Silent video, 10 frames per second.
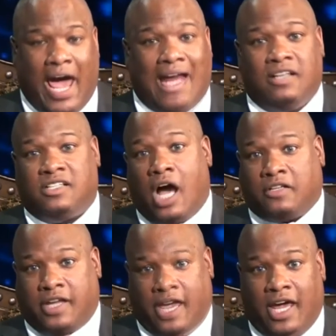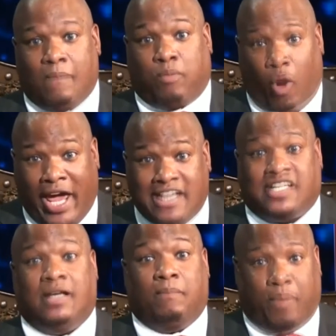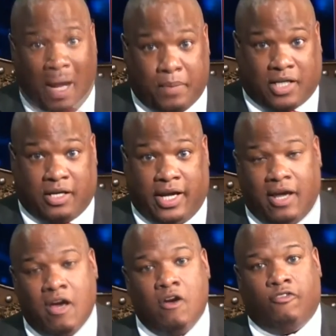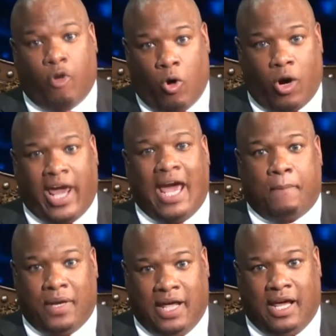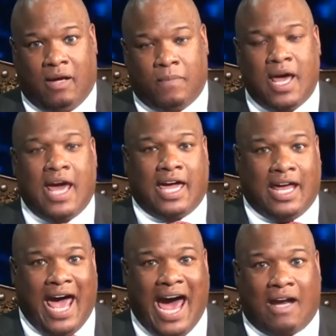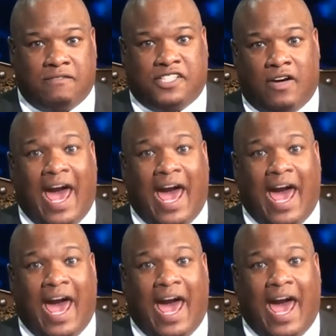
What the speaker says: And Dr. King praised him publicly for helping him get out of jail.